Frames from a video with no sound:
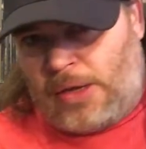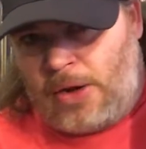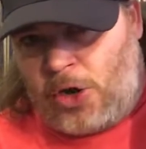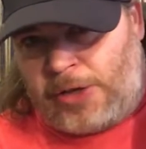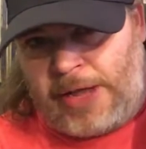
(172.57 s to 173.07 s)

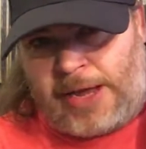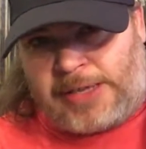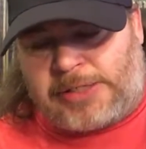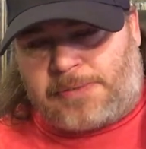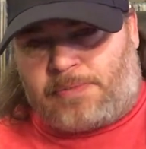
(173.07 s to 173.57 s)
heard
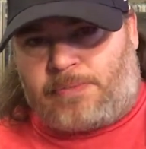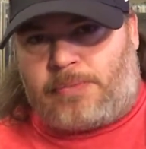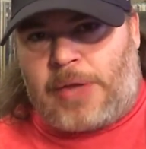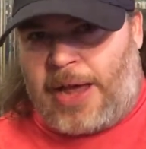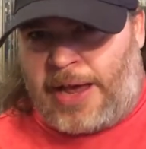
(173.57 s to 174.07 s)
this,
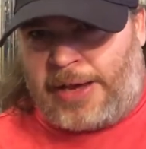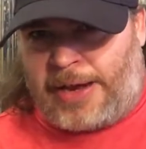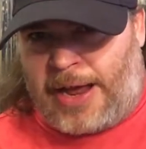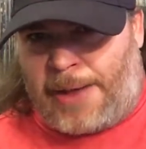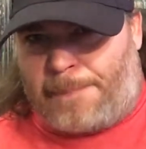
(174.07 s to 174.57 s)
and
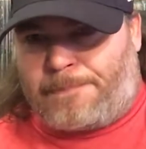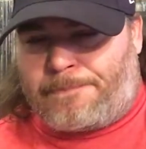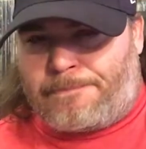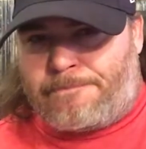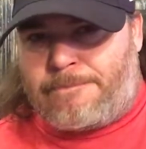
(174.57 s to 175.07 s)

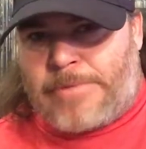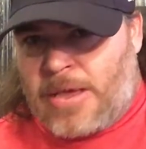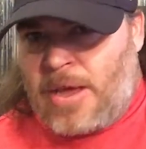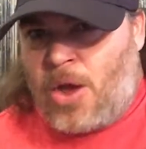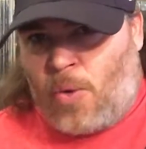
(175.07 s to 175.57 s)

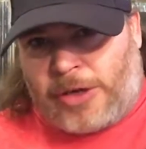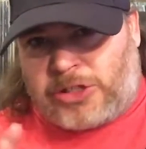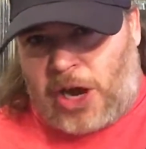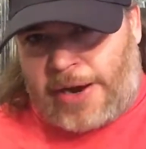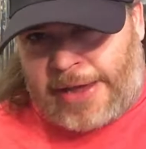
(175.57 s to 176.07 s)
well,
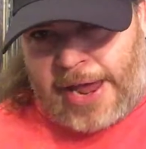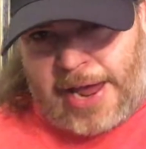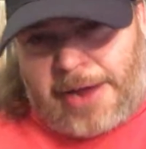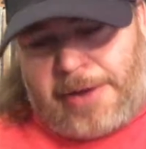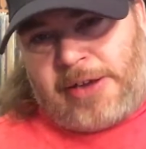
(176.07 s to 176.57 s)
John
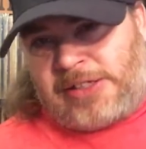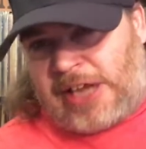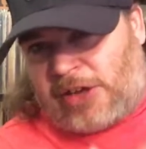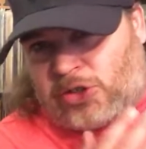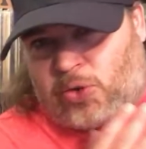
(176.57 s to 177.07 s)
K, he
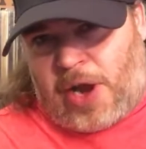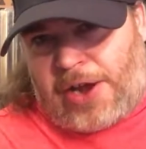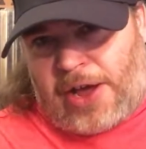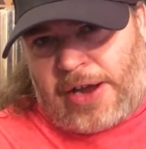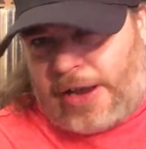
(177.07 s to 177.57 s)
sounds
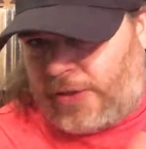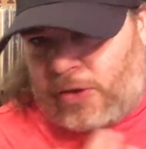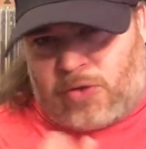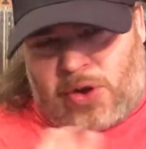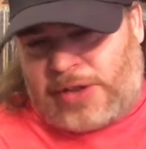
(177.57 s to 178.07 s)
great on it.
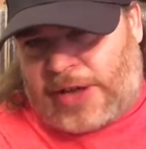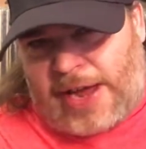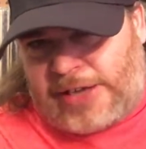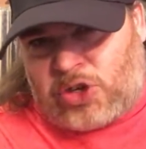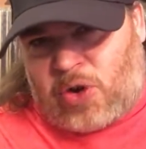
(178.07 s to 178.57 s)
The
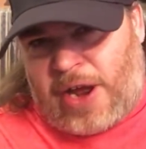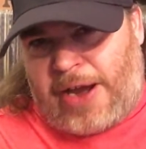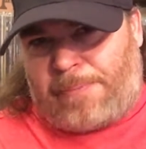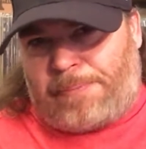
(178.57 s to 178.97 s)
guys are great.